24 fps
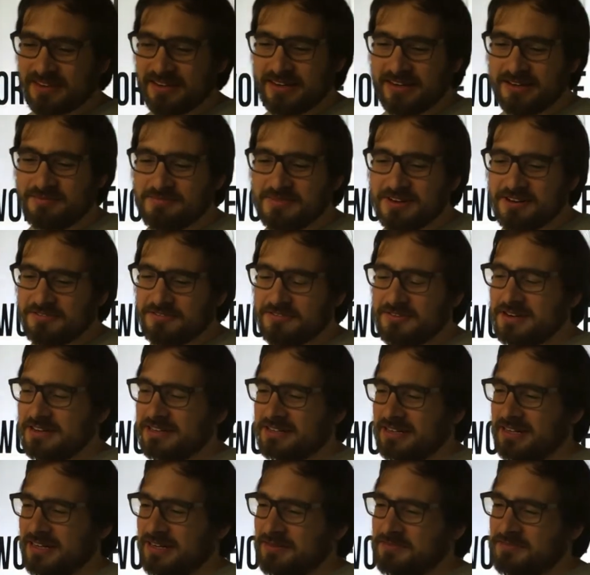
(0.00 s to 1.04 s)
In my free
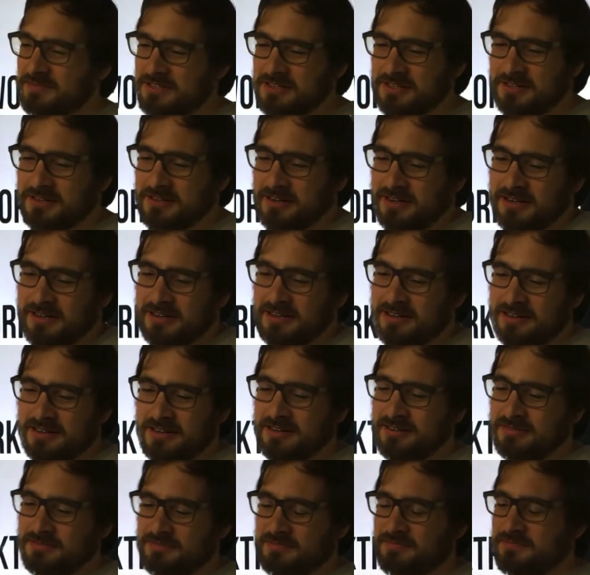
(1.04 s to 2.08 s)
time,
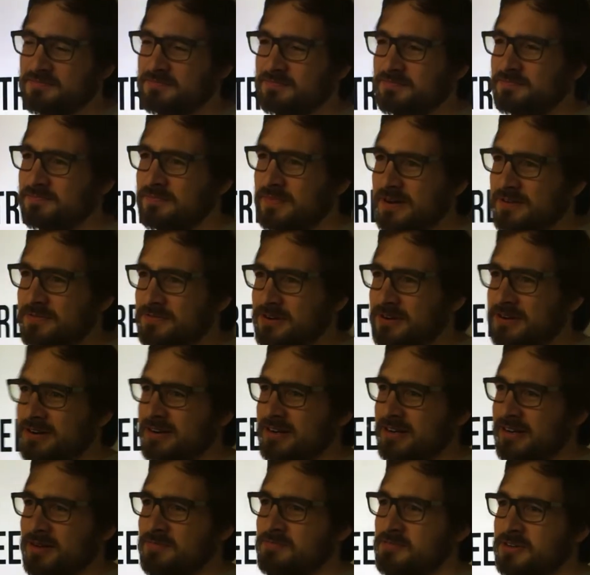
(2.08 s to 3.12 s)
in my
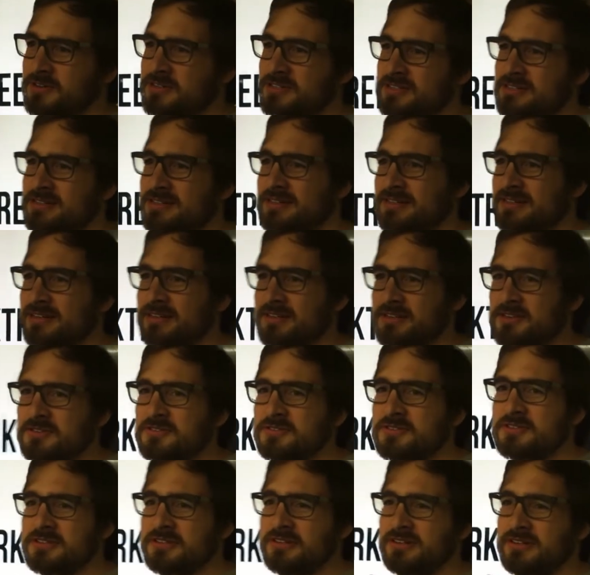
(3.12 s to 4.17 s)
work, I'm mostly a Git
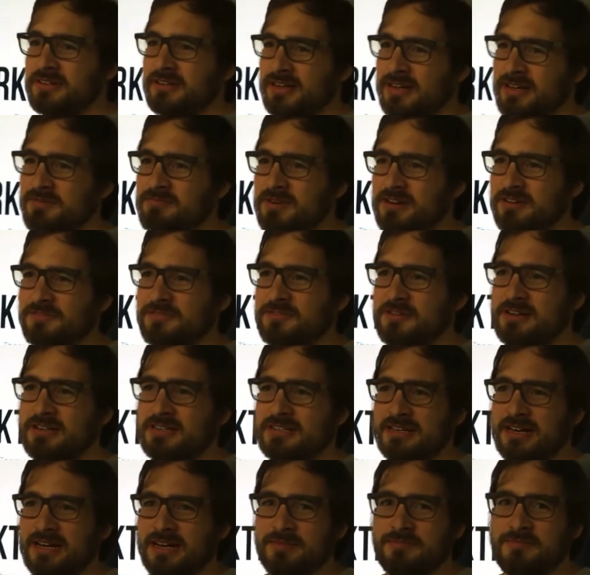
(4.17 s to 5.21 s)
user. In my free
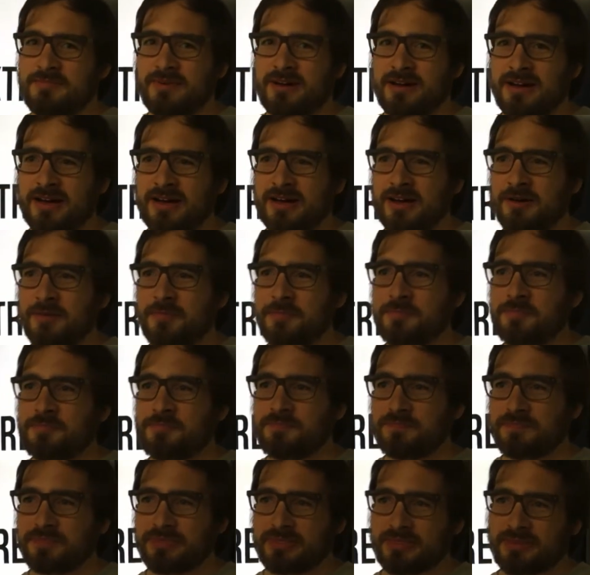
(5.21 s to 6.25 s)
time,
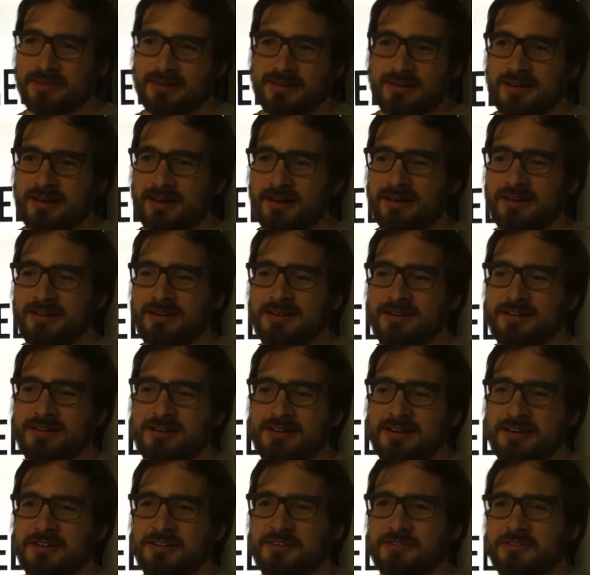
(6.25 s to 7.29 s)
I
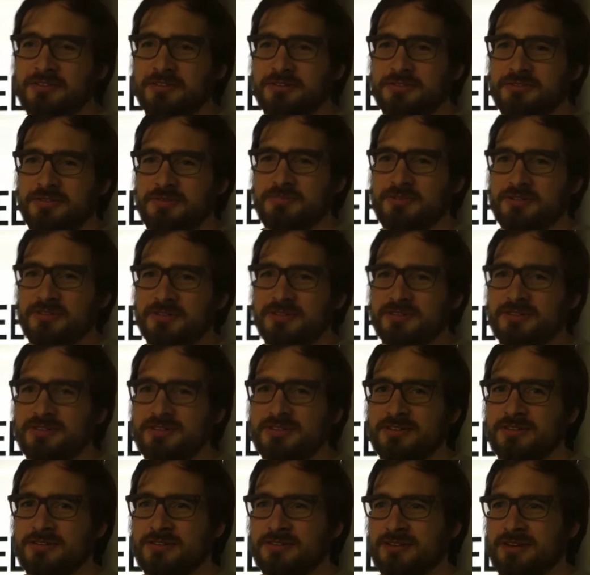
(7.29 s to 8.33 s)
like to contribute
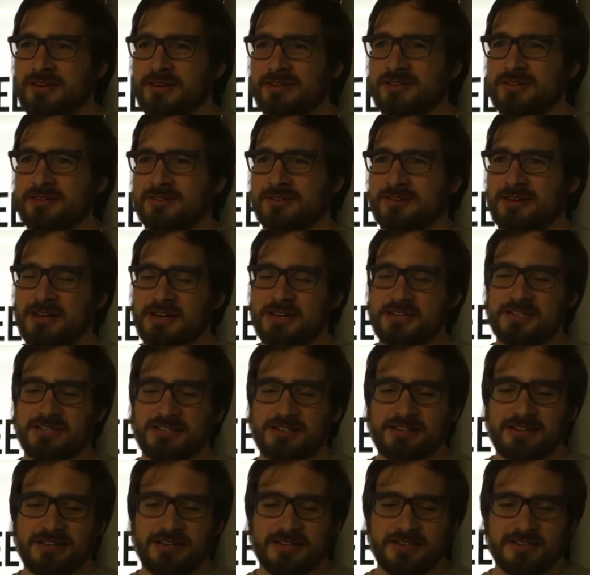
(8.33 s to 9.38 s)
to Git
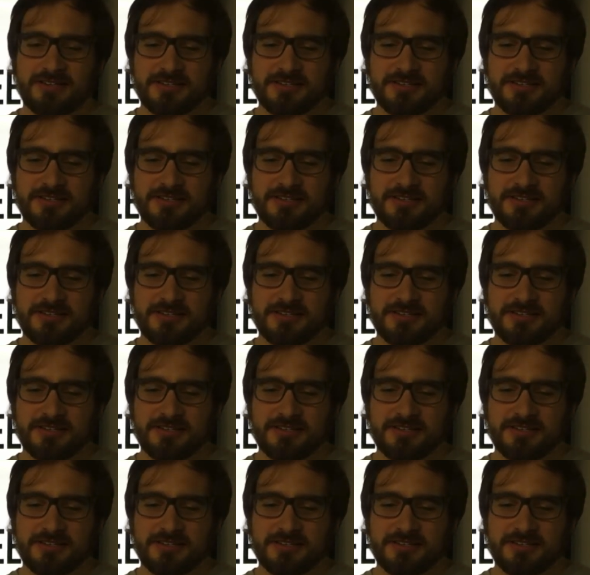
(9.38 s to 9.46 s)
occasionally.